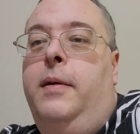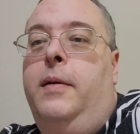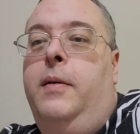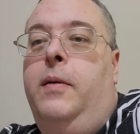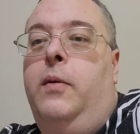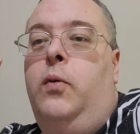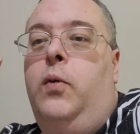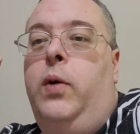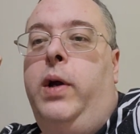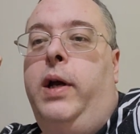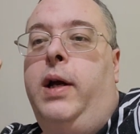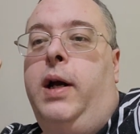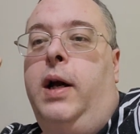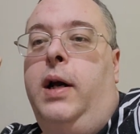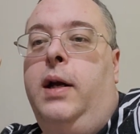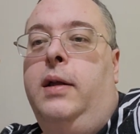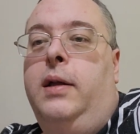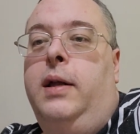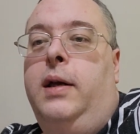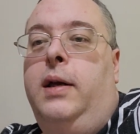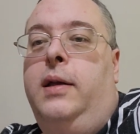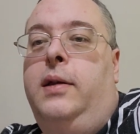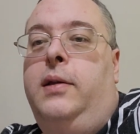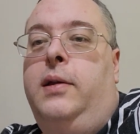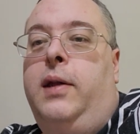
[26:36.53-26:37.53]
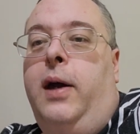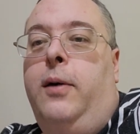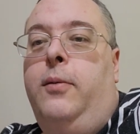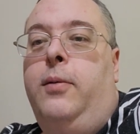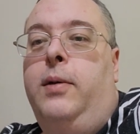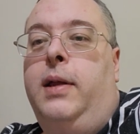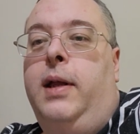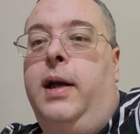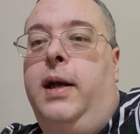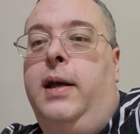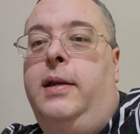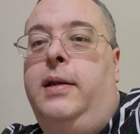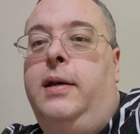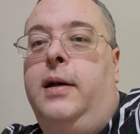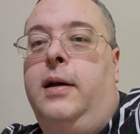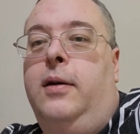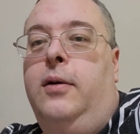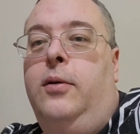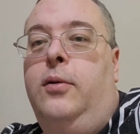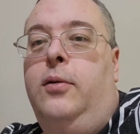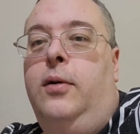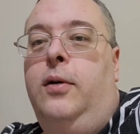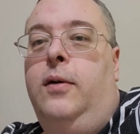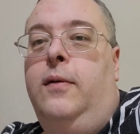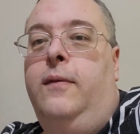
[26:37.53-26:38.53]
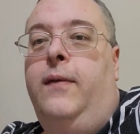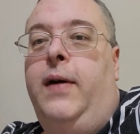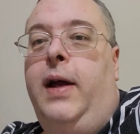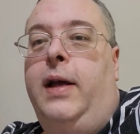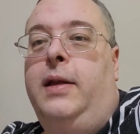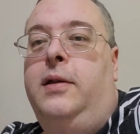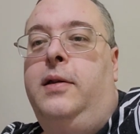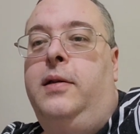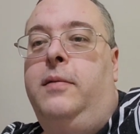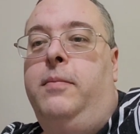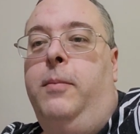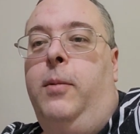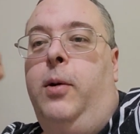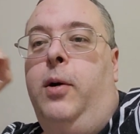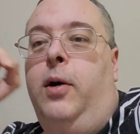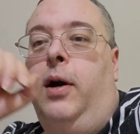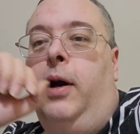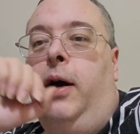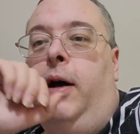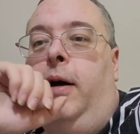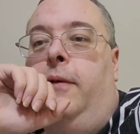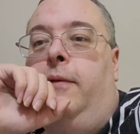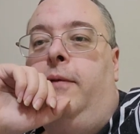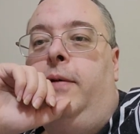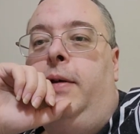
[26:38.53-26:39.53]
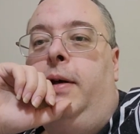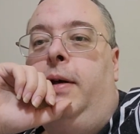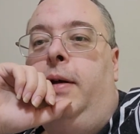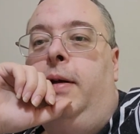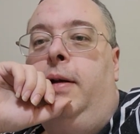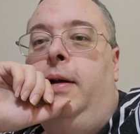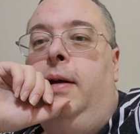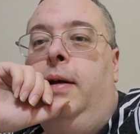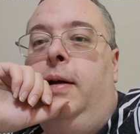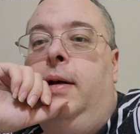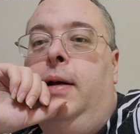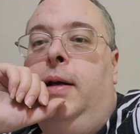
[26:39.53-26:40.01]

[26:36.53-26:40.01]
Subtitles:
regardless, I would like to go to events more often.